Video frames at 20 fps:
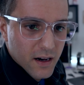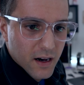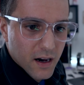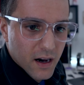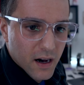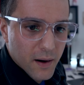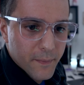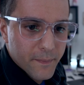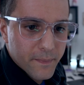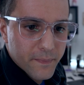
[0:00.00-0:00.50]

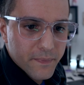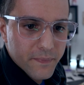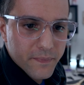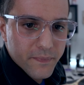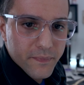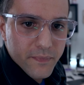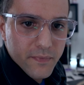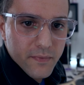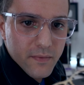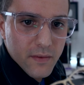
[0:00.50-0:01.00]
um,
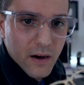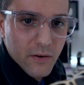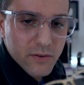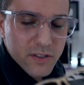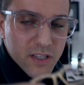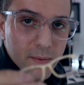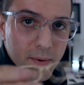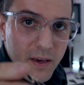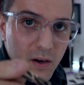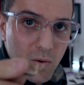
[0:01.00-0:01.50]
I
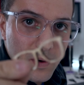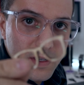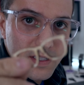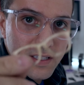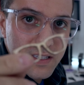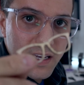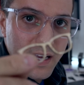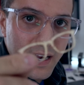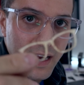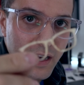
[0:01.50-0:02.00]
was gonna make one
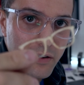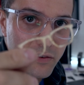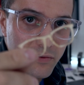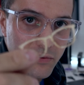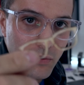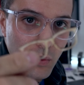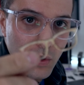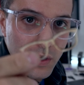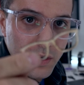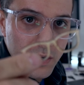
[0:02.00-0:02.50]
set out
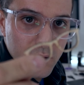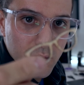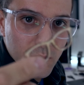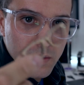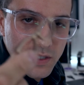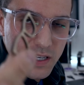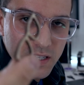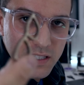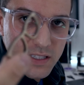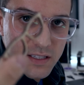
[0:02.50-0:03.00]
of wood,
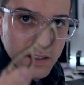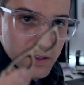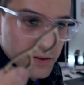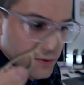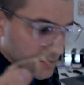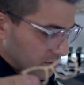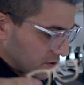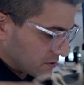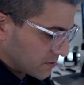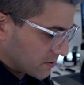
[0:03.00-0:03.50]
which I can still
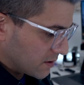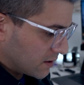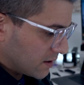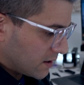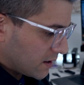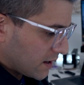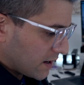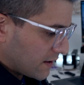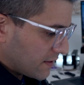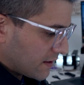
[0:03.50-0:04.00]
do,
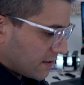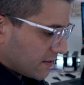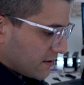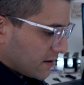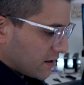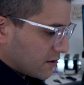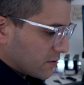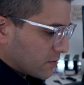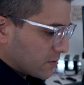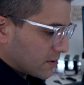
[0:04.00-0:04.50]
and then
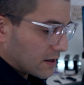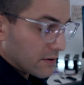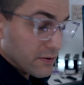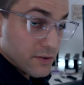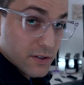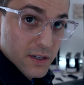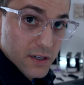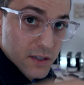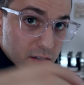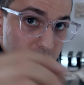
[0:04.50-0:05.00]
the other one I
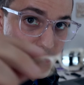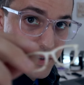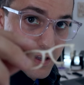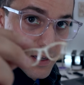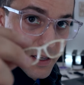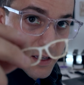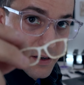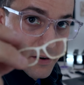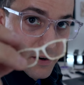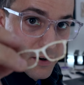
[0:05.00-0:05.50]
was gonna use the
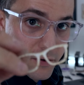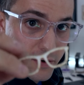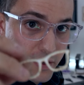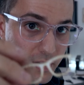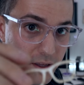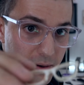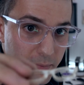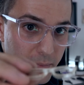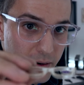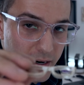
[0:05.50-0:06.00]
clear
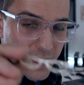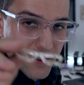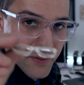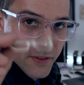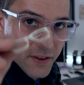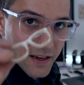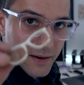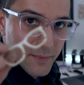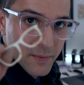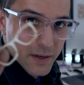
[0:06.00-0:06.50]
acrylic, but I
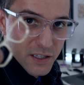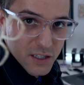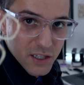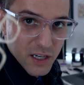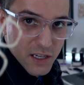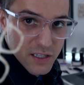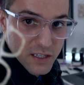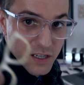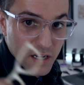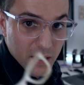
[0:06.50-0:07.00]
think I'm gonna
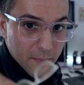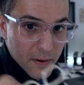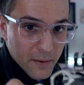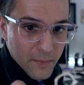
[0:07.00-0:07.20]
change it up.